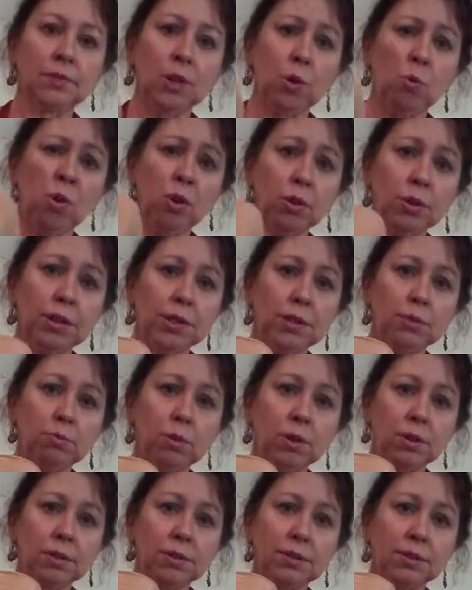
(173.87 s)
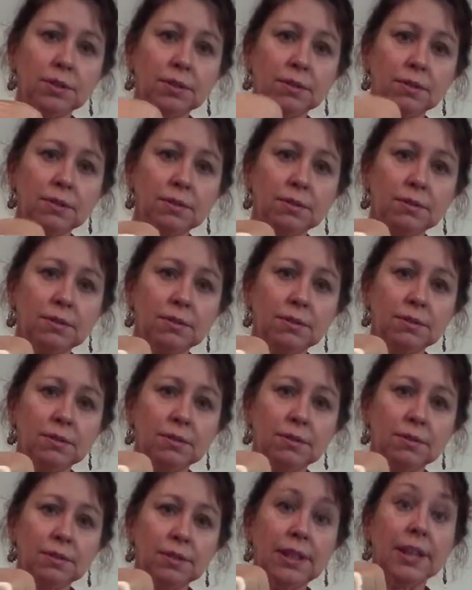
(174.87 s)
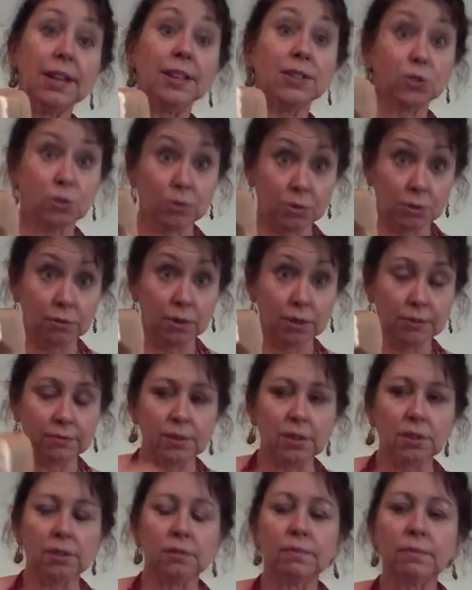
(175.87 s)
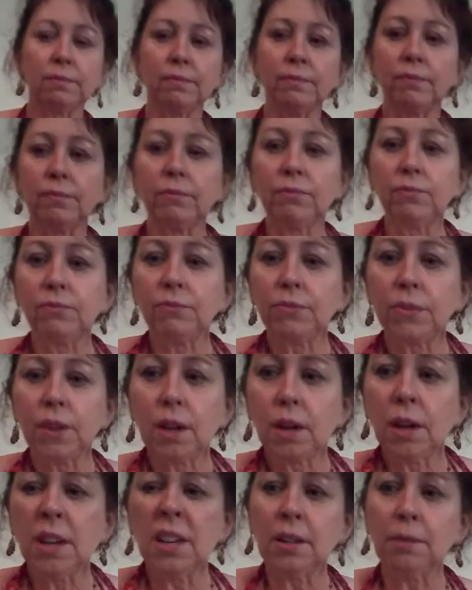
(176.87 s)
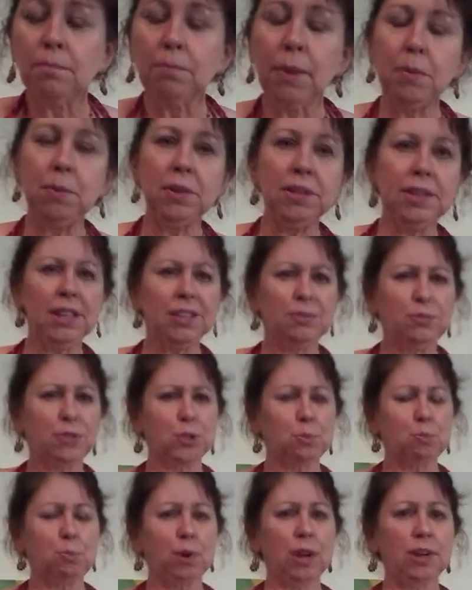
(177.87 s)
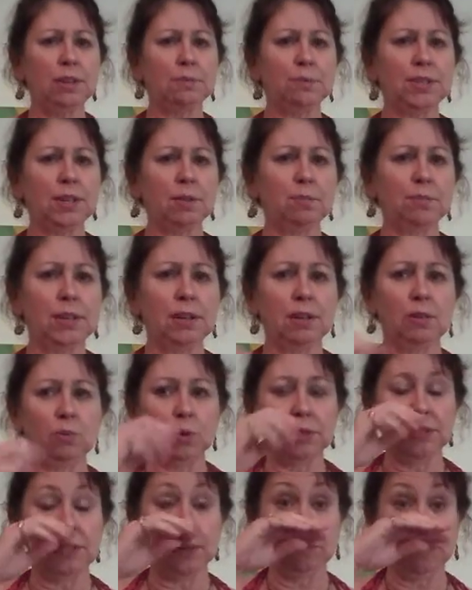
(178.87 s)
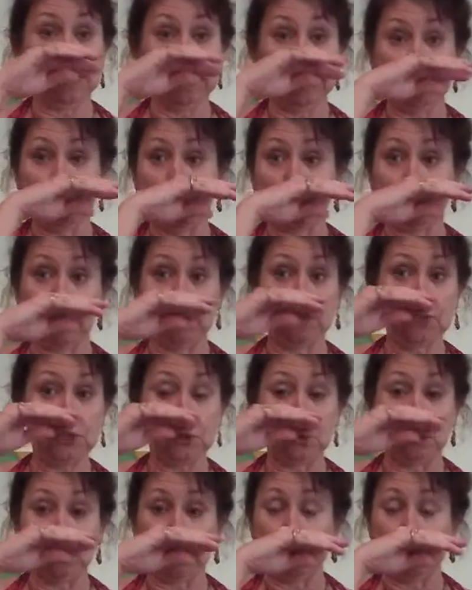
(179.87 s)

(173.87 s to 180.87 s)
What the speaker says: Wore these once. Yes, thrift. Maybe they spray them with something at the thrift store